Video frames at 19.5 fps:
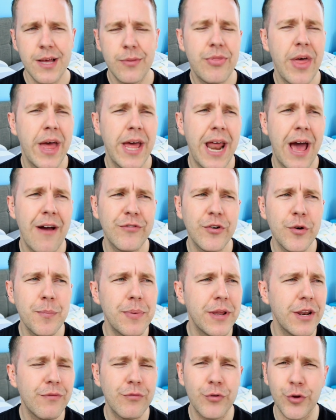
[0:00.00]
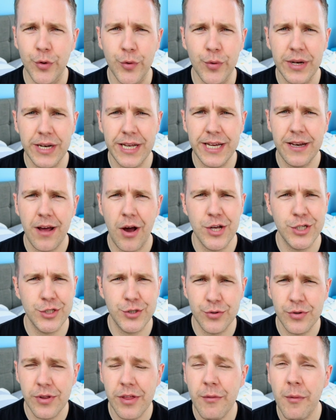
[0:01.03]
Then after a bit of Googling, I
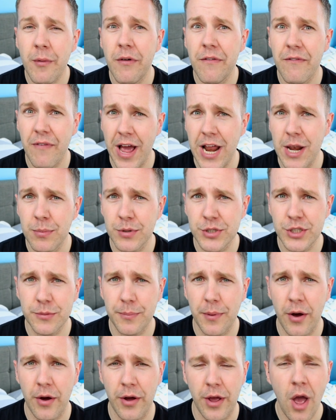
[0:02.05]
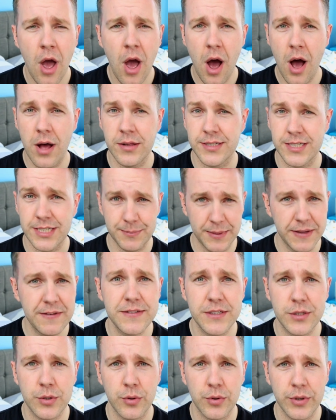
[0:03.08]
saw they were available to buy on
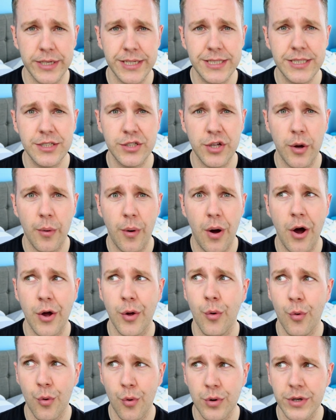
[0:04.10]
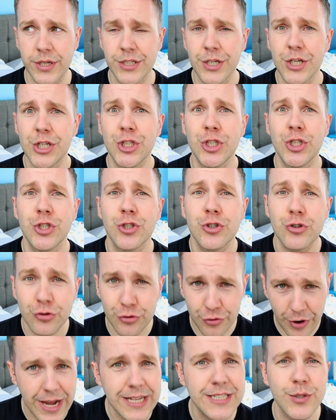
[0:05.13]
Smith's Toys, so I ordered
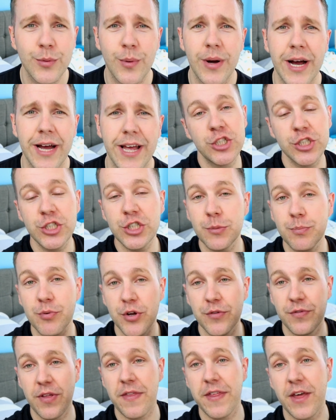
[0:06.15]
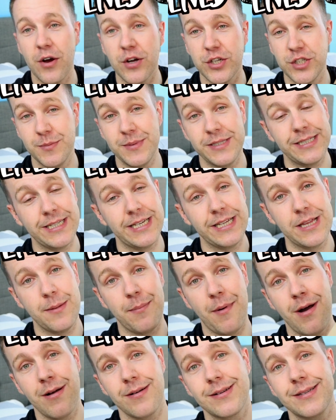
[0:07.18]
straight away. Just to prove that the item is still in the
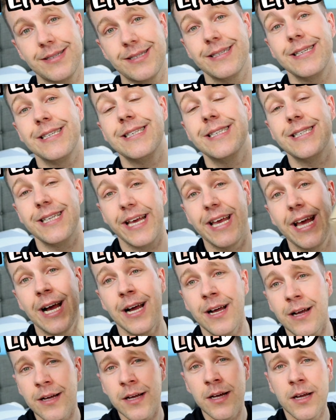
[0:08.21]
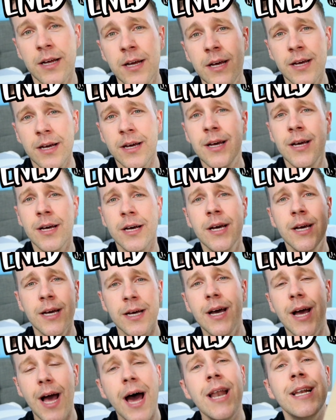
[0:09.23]
box, it's here,
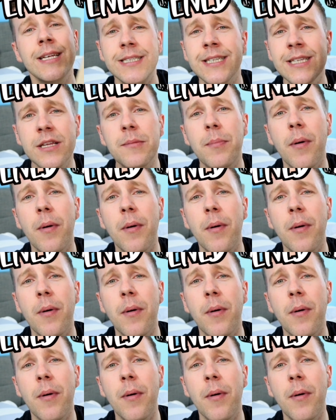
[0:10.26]
and it's in the